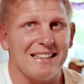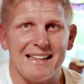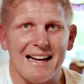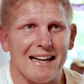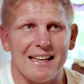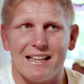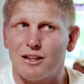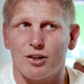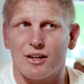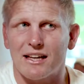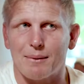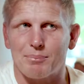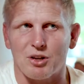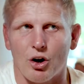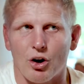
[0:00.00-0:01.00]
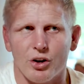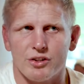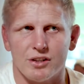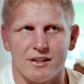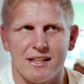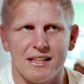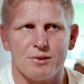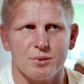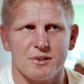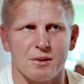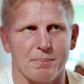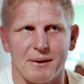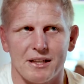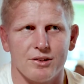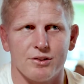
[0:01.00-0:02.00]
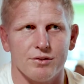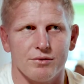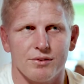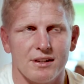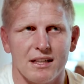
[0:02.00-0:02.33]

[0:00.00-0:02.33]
a young kid looking up to Origin, this was the pinnacle.